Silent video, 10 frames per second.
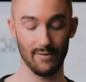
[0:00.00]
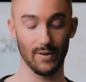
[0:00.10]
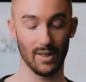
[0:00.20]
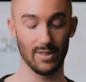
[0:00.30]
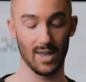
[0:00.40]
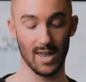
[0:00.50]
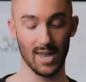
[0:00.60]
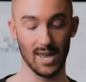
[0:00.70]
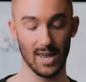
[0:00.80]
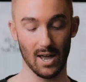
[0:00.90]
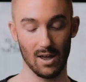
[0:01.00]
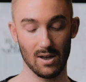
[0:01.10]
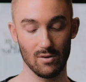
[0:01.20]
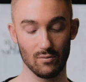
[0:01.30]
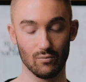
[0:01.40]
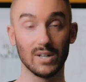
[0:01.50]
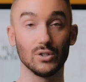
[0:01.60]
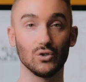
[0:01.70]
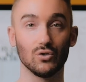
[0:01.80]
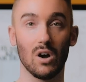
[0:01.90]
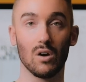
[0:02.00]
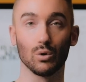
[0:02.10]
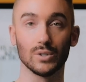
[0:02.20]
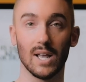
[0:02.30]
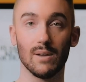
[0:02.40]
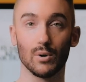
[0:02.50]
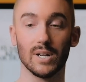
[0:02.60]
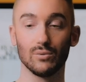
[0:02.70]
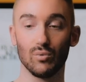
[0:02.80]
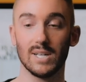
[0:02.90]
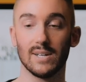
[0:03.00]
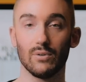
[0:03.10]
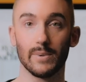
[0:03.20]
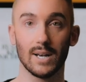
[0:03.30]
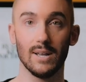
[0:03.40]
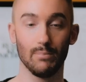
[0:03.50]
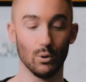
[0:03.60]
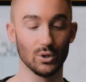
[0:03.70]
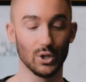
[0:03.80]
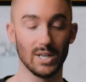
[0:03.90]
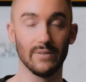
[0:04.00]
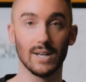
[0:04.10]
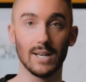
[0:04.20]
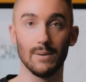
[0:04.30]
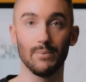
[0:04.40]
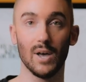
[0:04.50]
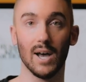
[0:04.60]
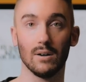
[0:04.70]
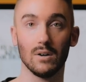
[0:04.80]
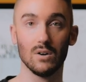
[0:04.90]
if the registrar or celebrant is reading from a clipboard, you can even clip that